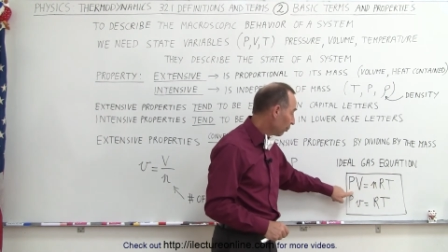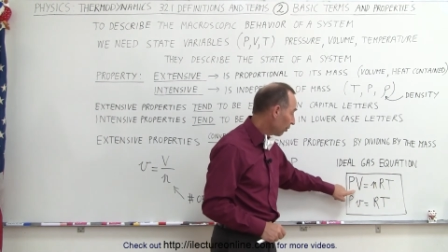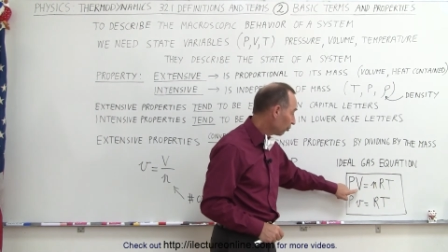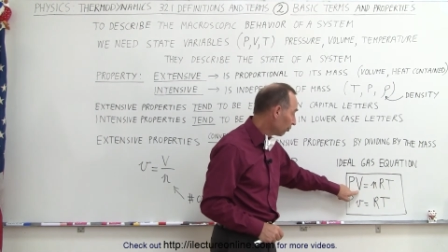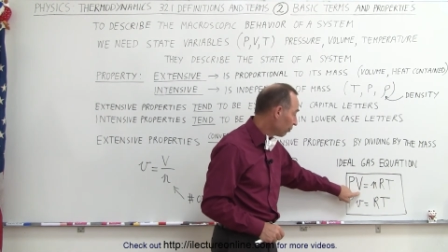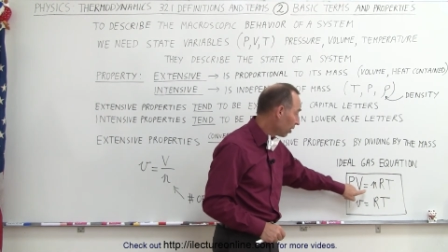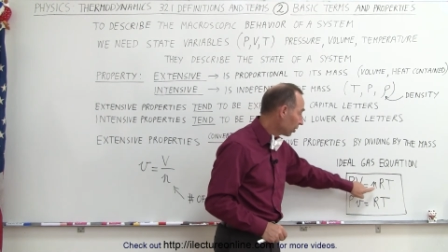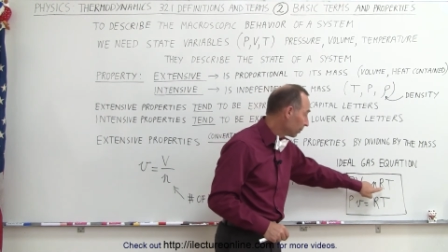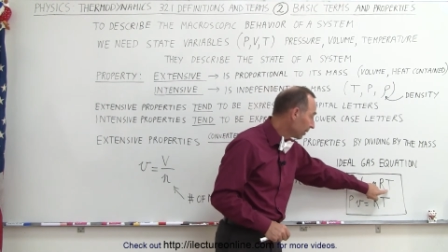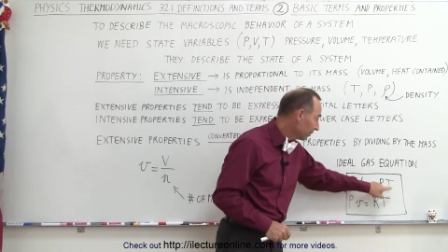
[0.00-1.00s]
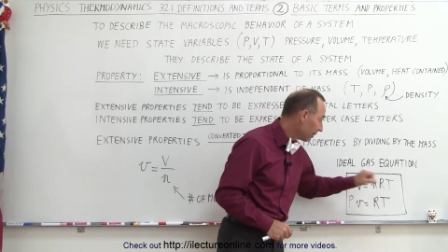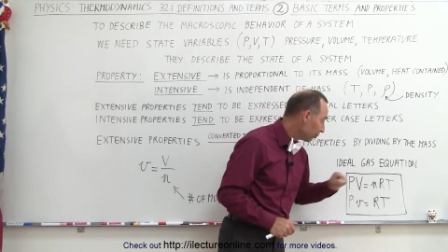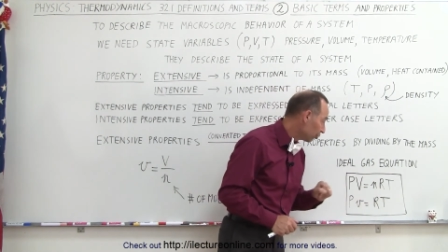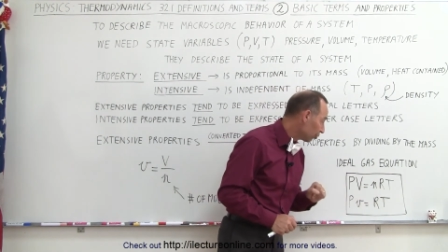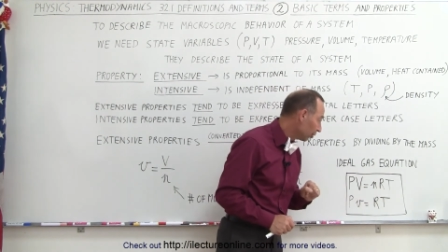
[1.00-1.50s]
pressure, volume, and
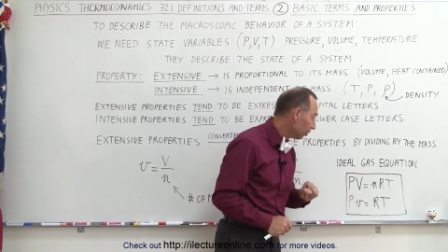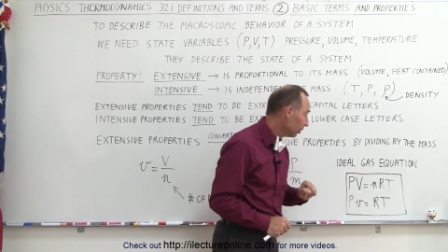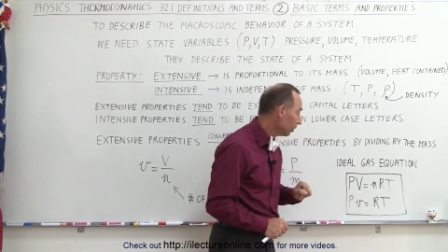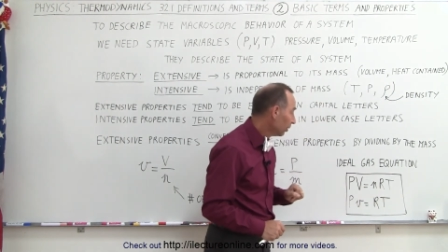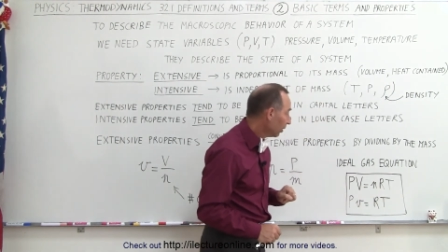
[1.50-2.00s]
temperature.